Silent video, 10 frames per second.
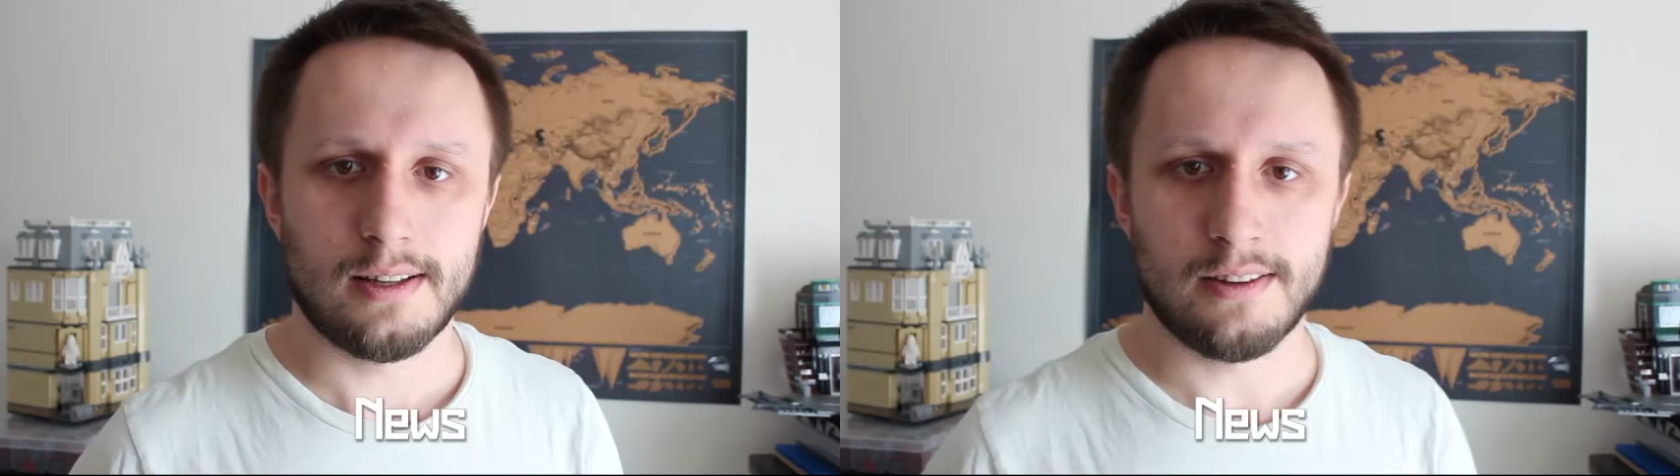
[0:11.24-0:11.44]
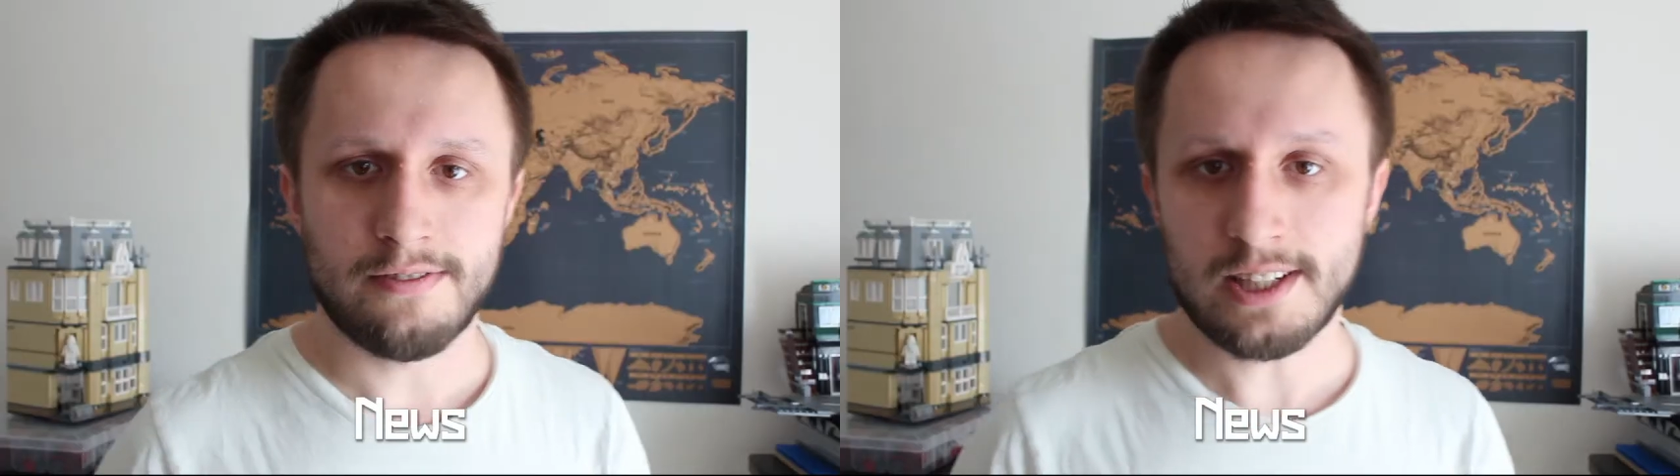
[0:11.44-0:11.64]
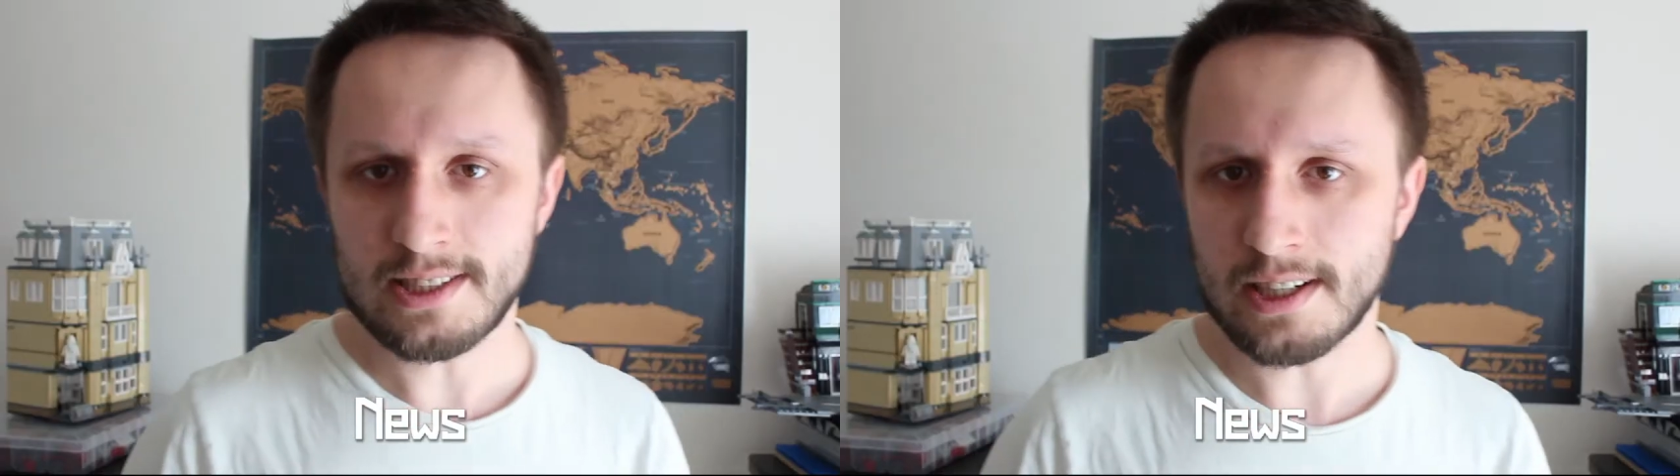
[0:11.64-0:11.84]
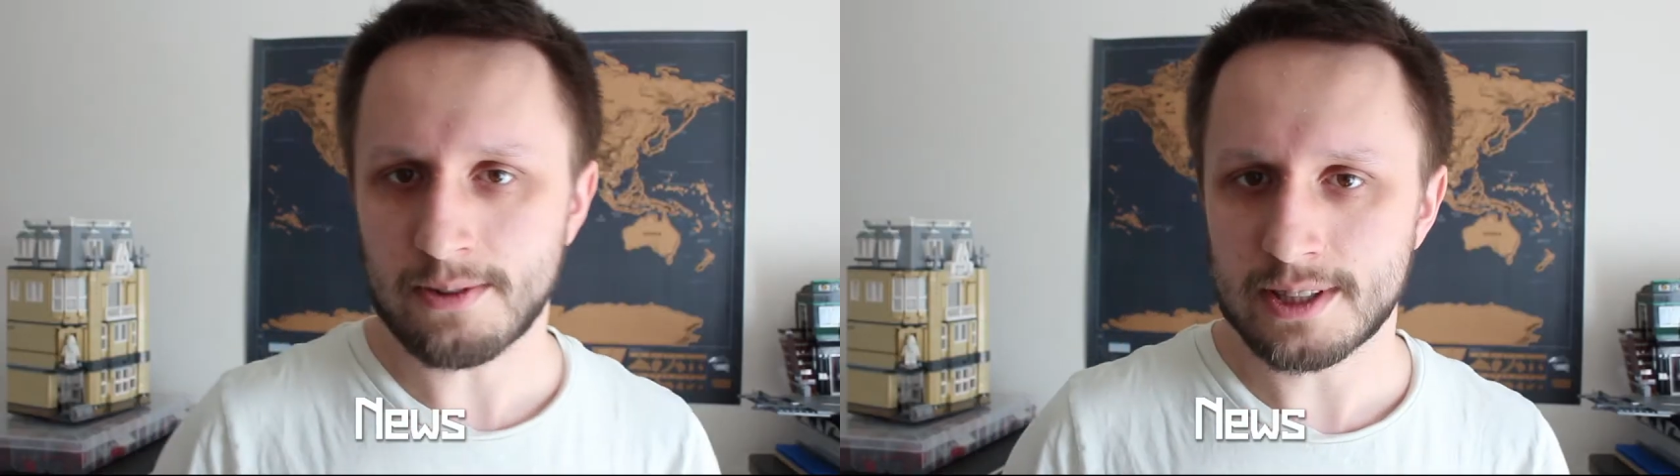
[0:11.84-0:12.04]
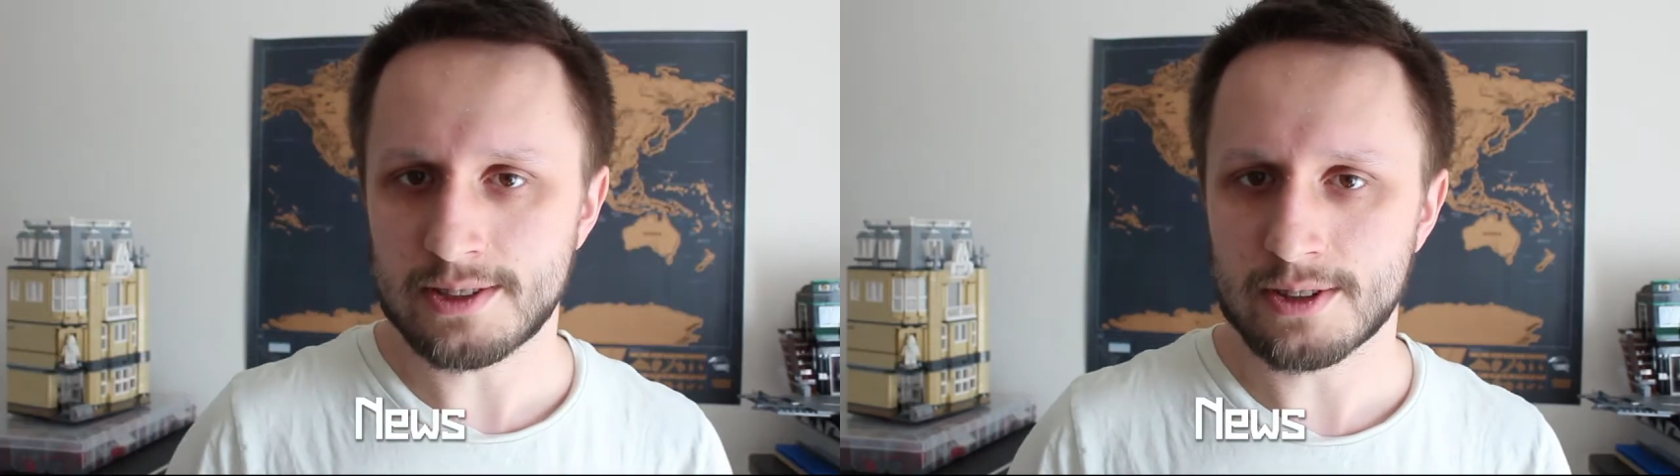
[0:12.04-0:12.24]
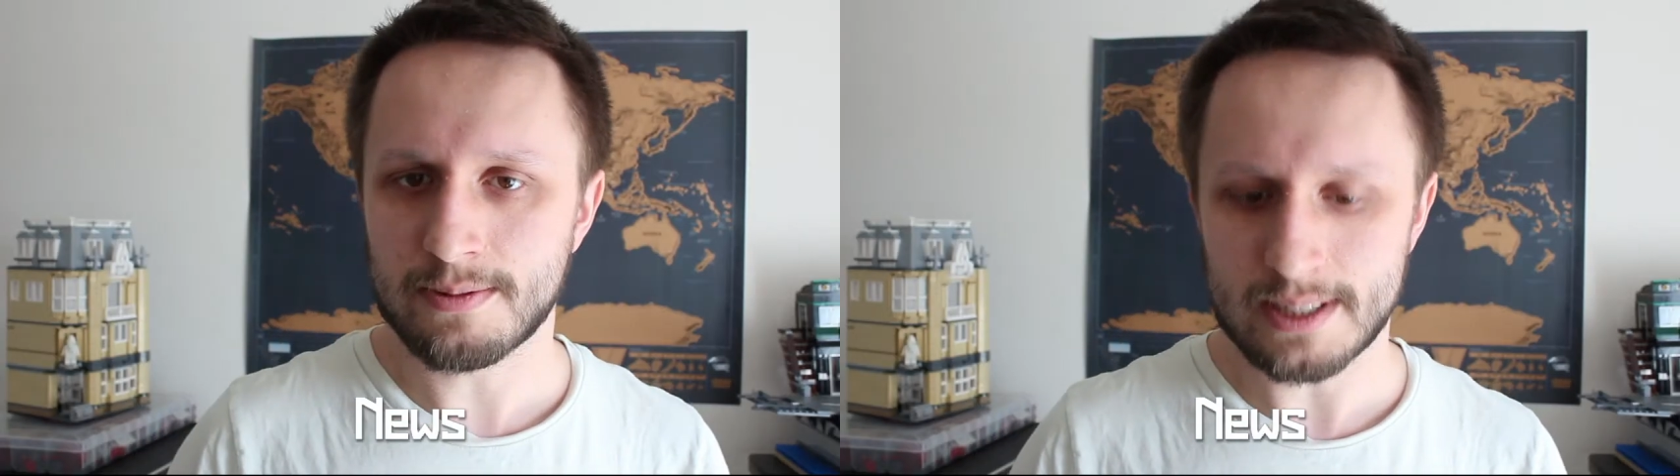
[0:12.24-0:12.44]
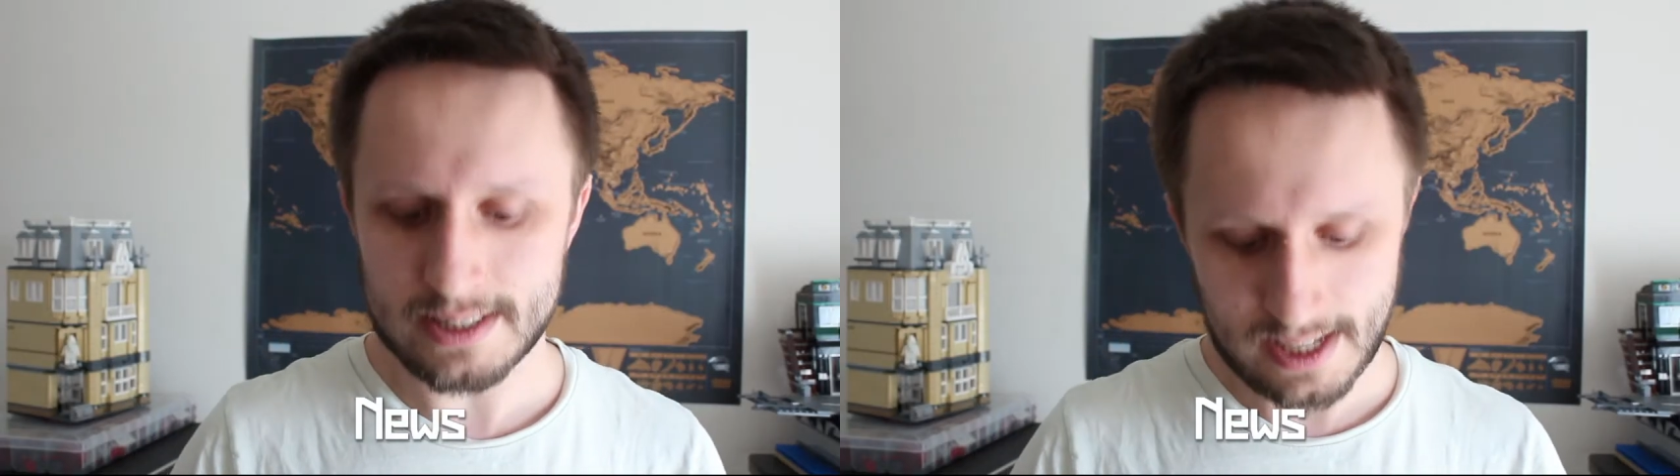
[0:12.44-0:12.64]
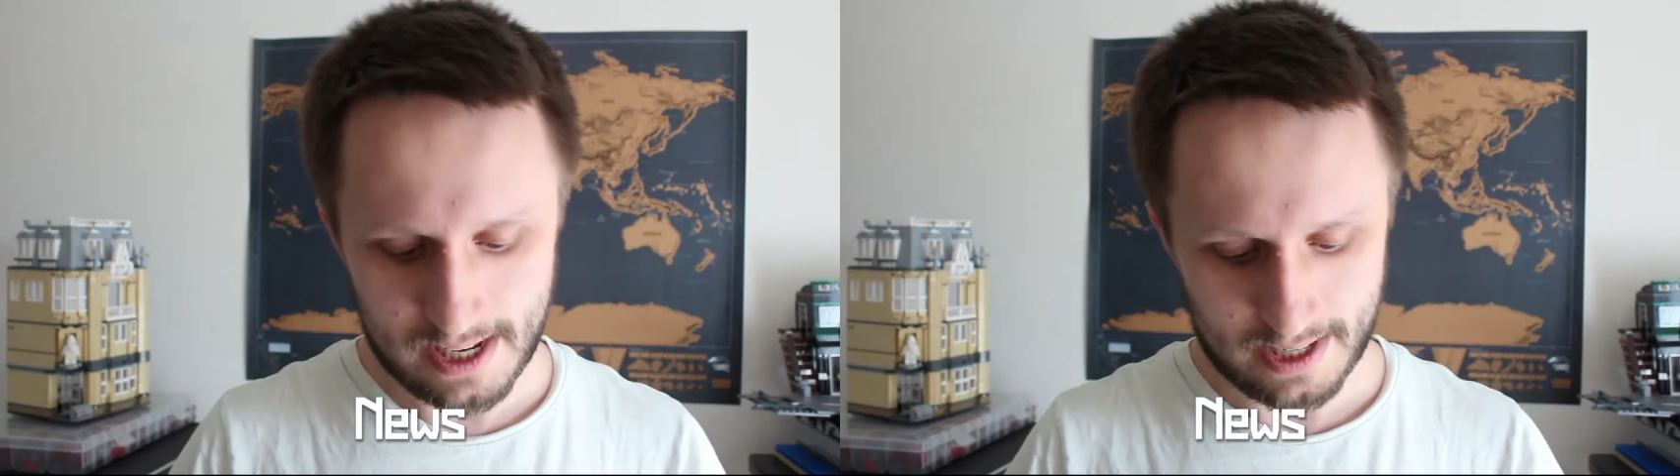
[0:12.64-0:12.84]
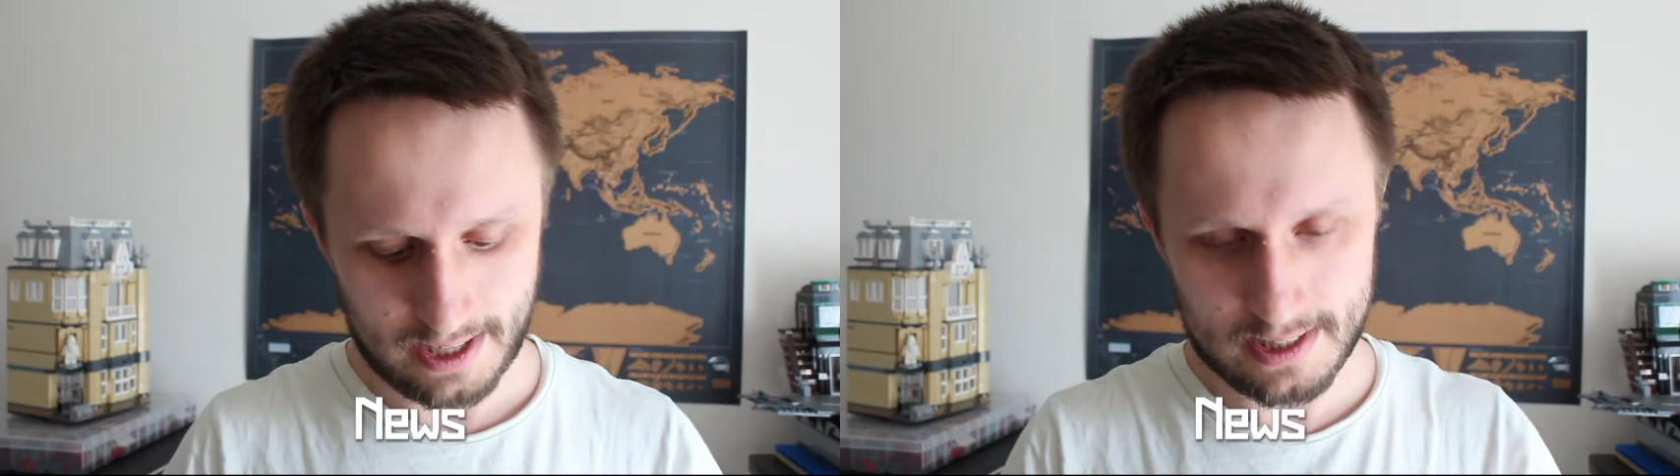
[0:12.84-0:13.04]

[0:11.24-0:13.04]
first thing I want to talk about today